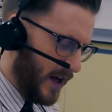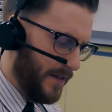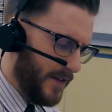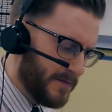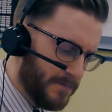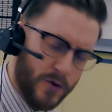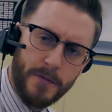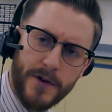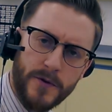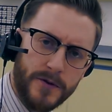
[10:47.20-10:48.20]
and this
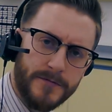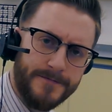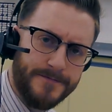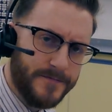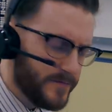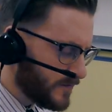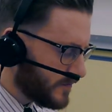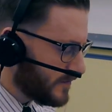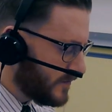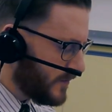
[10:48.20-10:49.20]
propanone.
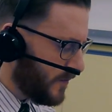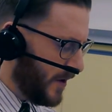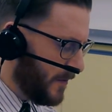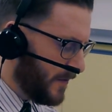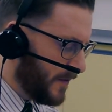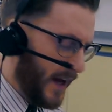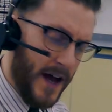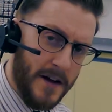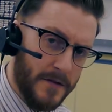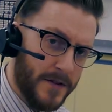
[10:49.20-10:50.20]
They
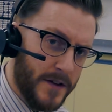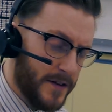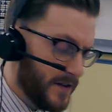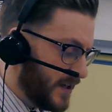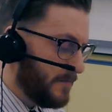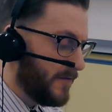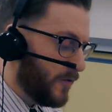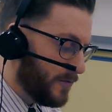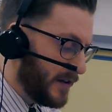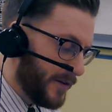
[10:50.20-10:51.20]
have the same
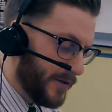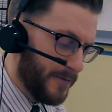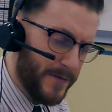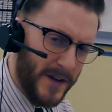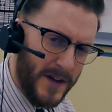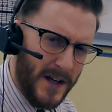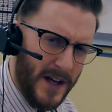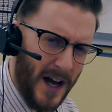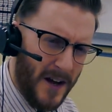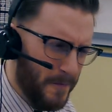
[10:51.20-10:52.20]
formula though,
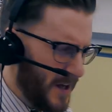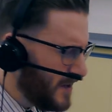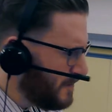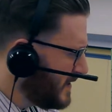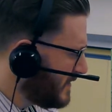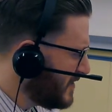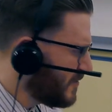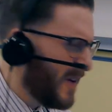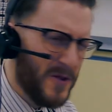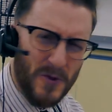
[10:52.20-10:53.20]
and maybe these are
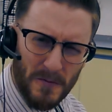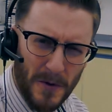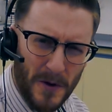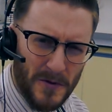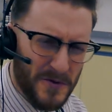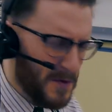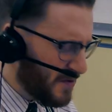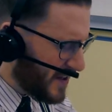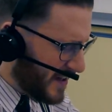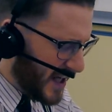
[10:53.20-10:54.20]
very old bottles. Maybe
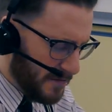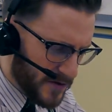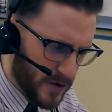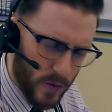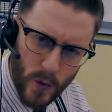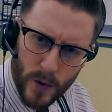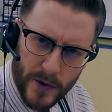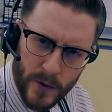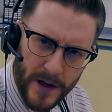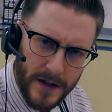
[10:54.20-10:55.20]
the names got worn
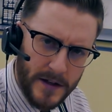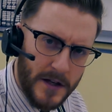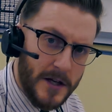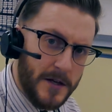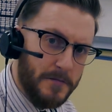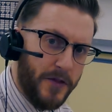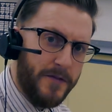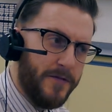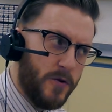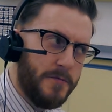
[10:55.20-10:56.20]
away, but the
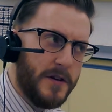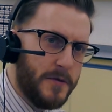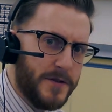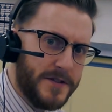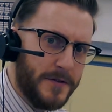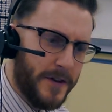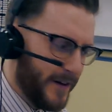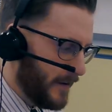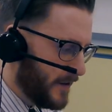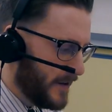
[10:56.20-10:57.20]
formula was still
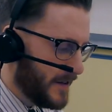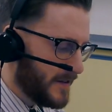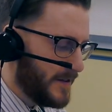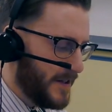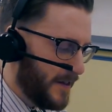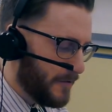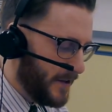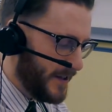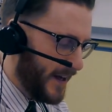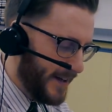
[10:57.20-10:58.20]
there,
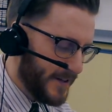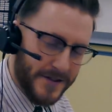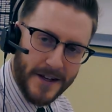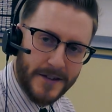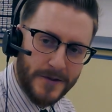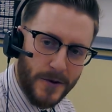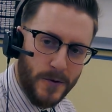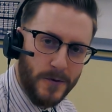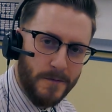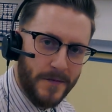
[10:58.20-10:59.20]

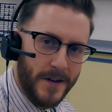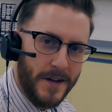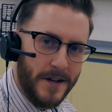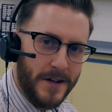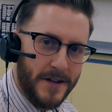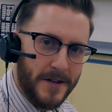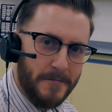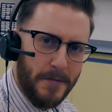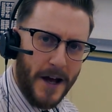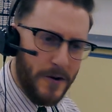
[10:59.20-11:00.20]
C3H6O.
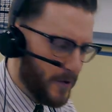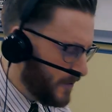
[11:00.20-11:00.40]
But how do I know